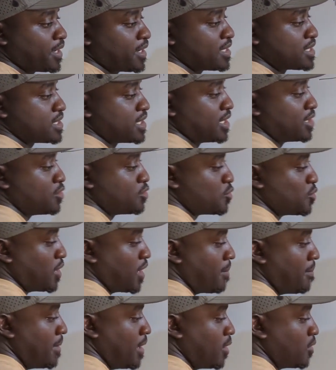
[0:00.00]
say to
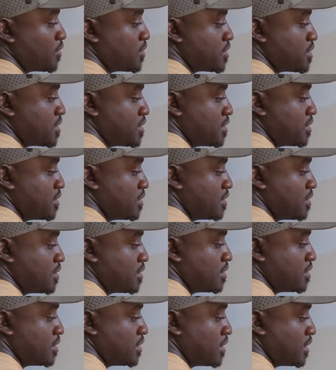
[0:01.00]
about
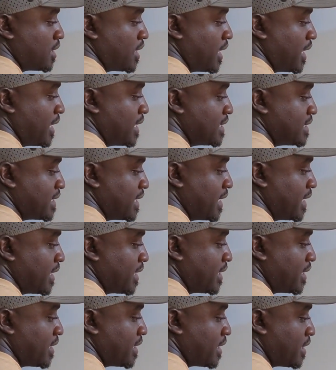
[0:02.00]

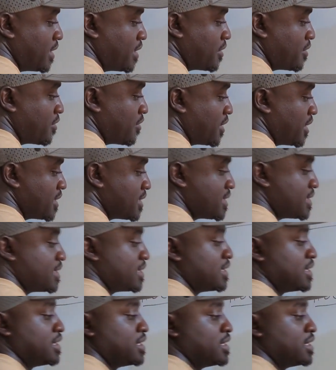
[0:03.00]
80 degrees